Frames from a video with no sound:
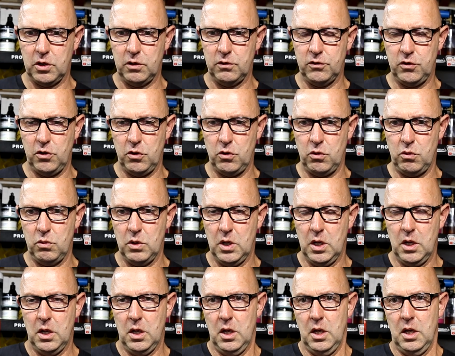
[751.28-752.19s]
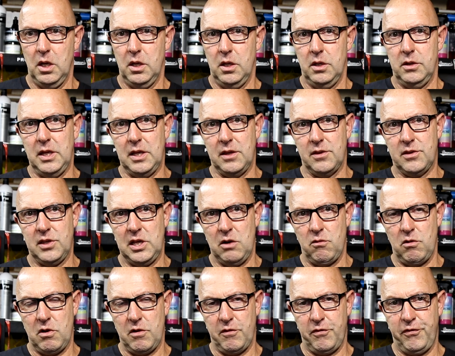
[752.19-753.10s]
can do the
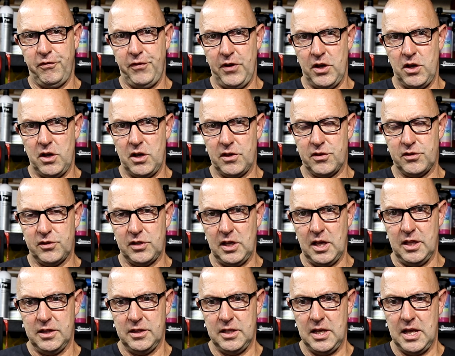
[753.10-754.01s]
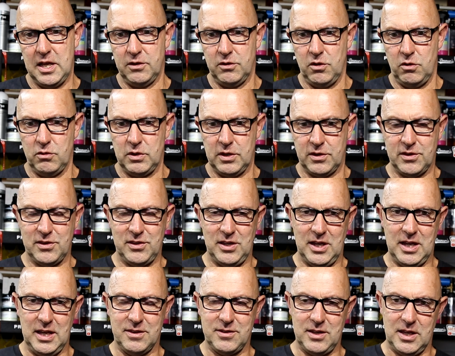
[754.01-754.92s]
interior first and then do the
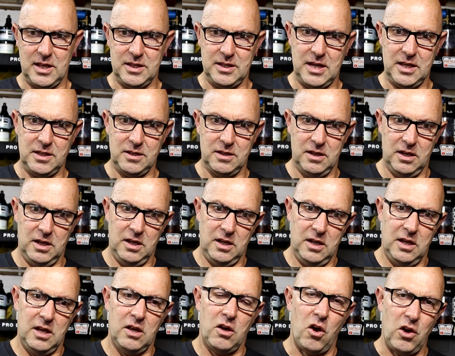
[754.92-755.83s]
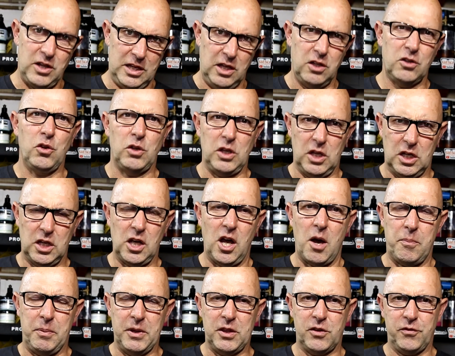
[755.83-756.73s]
seats and then, or you can do your
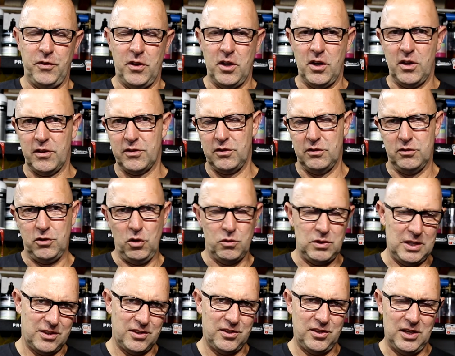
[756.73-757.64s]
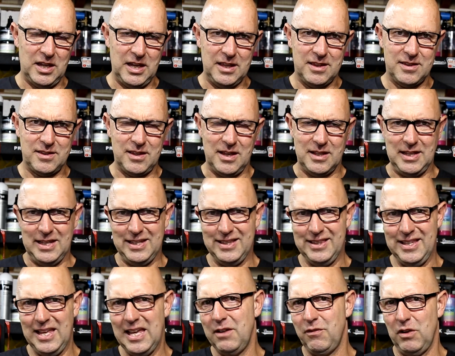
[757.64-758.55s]
carpets first, do your seats and
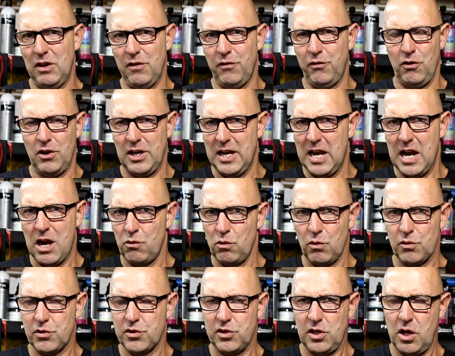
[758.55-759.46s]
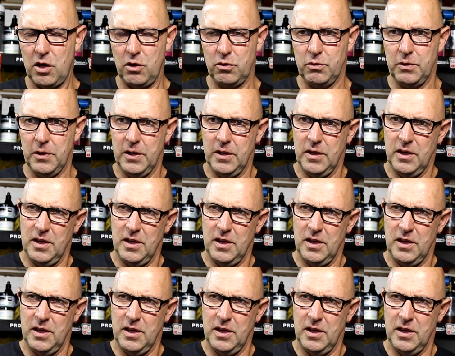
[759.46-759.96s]
then leave it for an hour or so.